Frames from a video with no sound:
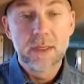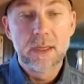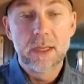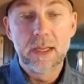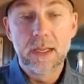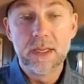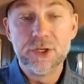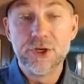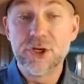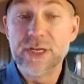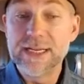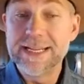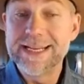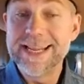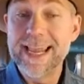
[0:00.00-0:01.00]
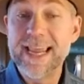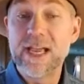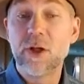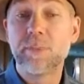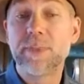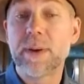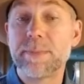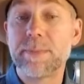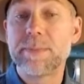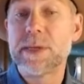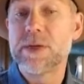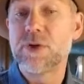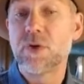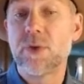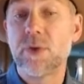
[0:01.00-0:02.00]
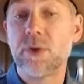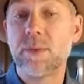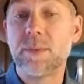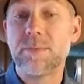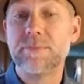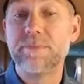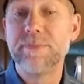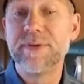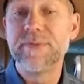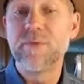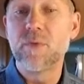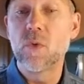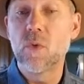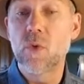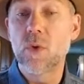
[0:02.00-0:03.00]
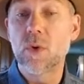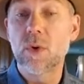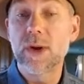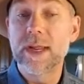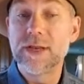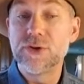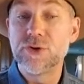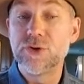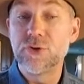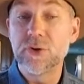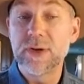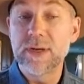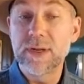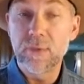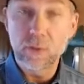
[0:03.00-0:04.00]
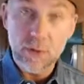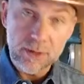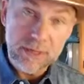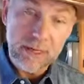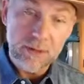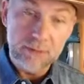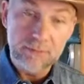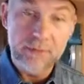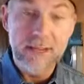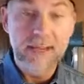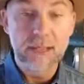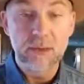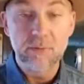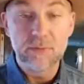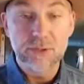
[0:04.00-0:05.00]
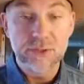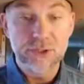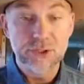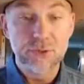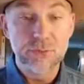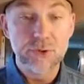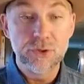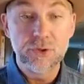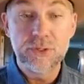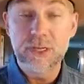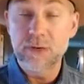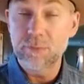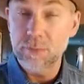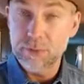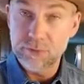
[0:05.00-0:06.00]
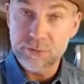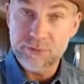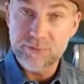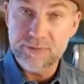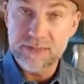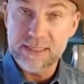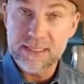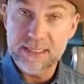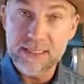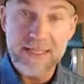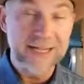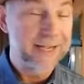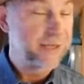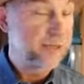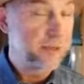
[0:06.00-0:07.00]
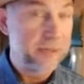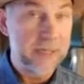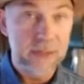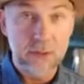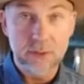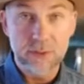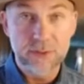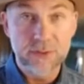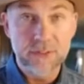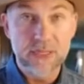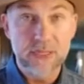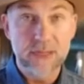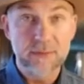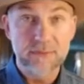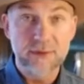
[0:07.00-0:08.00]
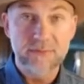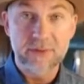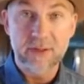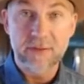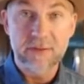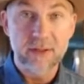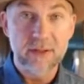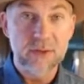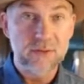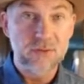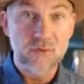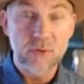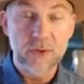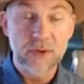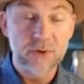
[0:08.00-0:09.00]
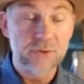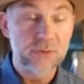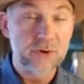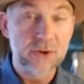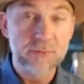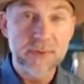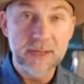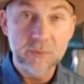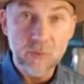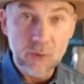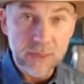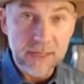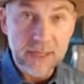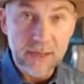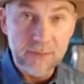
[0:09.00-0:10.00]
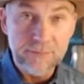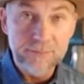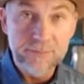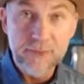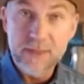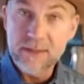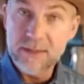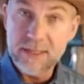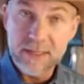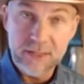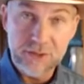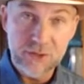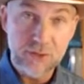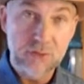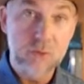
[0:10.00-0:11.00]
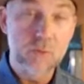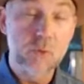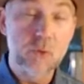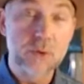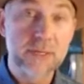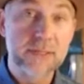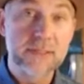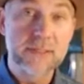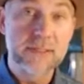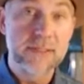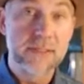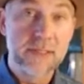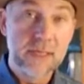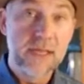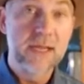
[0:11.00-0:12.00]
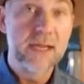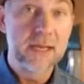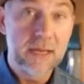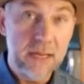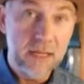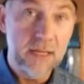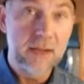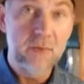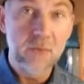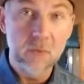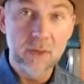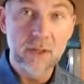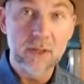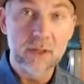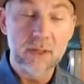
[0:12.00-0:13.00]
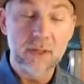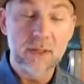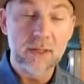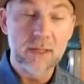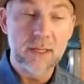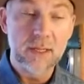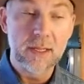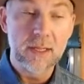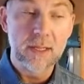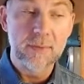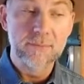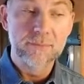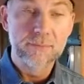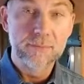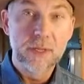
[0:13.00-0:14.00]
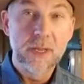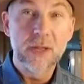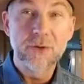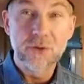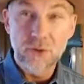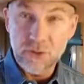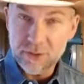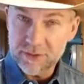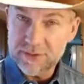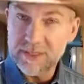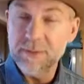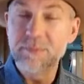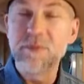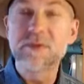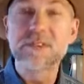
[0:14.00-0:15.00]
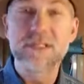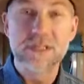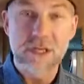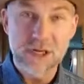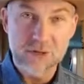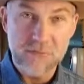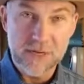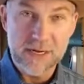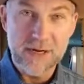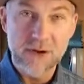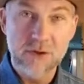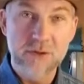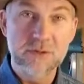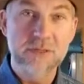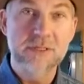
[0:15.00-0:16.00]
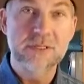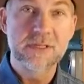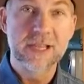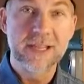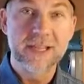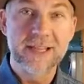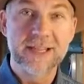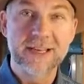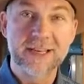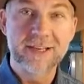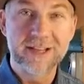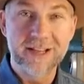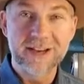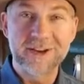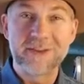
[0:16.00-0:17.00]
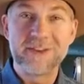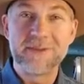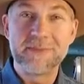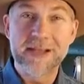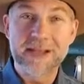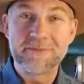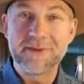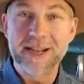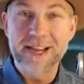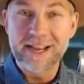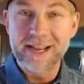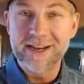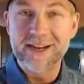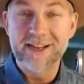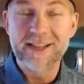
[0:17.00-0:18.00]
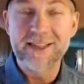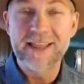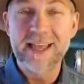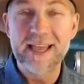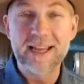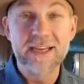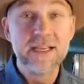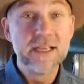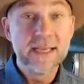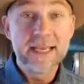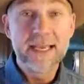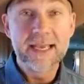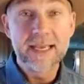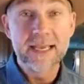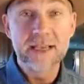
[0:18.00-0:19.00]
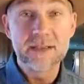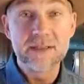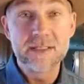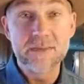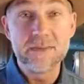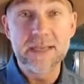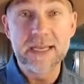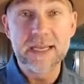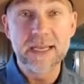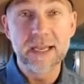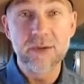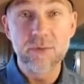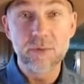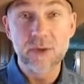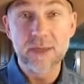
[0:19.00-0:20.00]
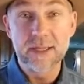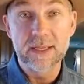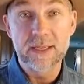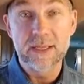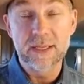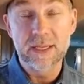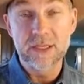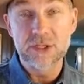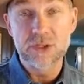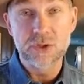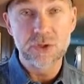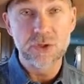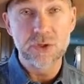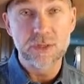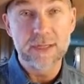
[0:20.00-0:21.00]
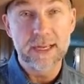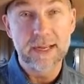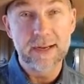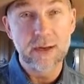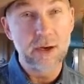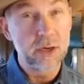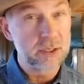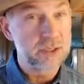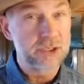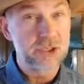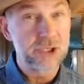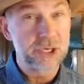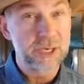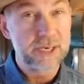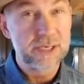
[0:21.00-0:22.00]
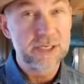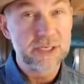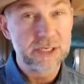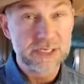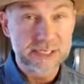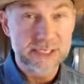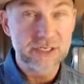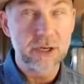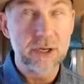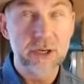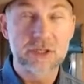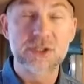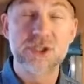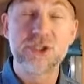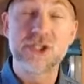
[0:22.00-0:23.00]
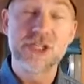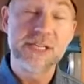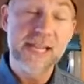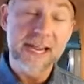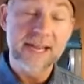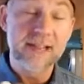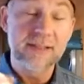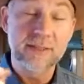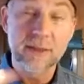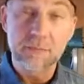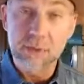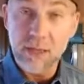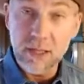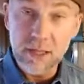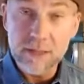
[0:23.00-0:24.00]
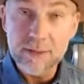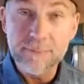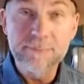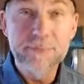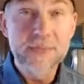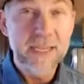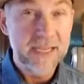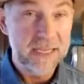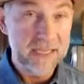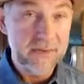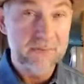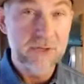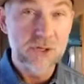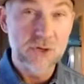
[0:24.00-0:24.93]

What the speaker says: You can inhale peppermint oil before and during a workout, may help boost your mood and reduce fatigue. I do that all the time. I've got a 20 or 30 minute workout that I do in the mornings, and I'll do it on the temples and under my nose and on the back of my hand like that. It really is good at oxygenating the blood and giving